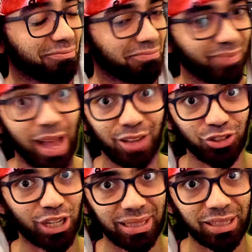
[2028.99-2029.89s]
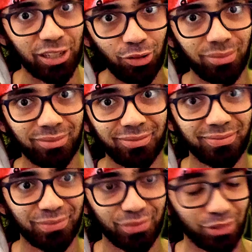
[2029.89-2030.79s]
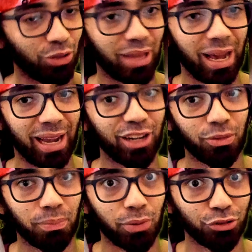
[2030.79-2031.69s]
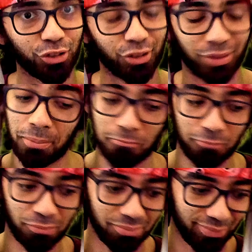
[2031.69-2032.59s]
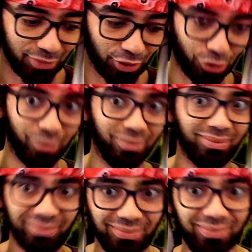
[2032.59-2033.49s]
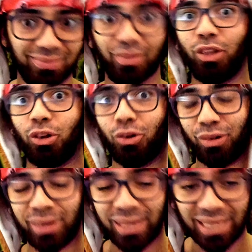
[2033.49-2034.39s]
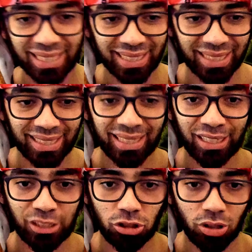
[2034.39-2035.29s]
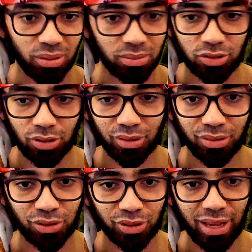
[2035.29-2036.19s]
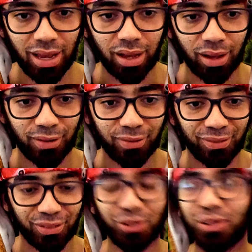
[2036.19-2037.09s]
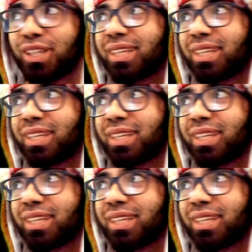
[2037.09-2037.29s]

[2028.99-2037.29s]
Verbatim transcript: And she can heal. Dude, a healer puncher. Girl. Girl. So, so, so yeah. Dude.